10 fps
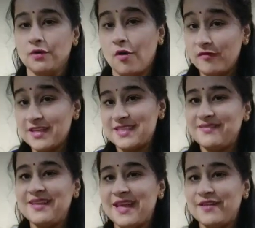obviously
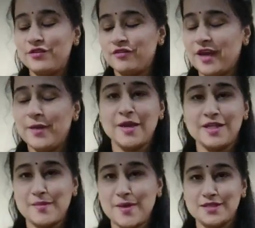we like to wear
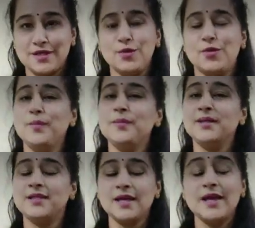pajamas at home,
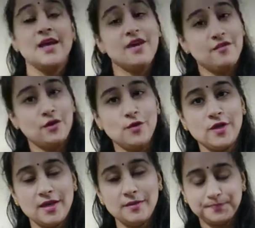but if you're
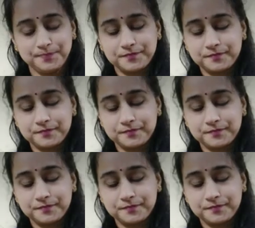looking